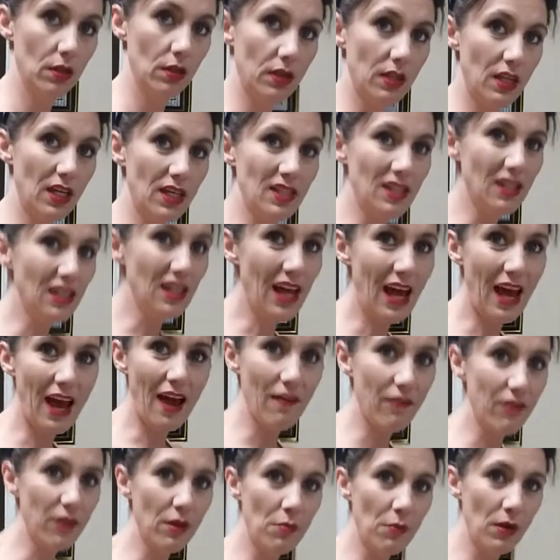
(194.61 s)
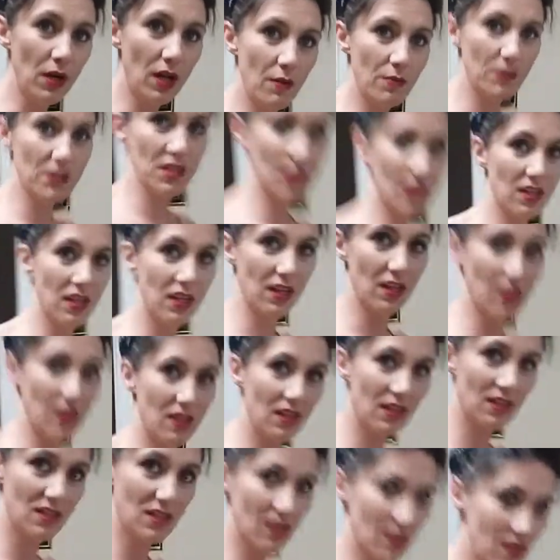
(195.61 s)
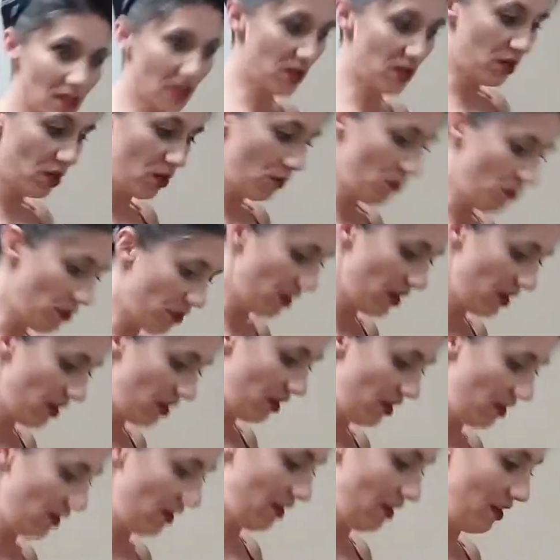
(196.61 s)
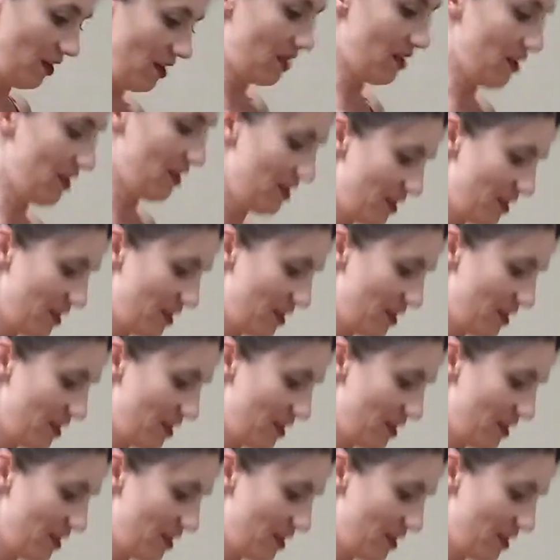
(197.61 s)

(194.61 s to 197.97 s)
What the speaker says: They didn't have them when I was a kid. This is a new thing.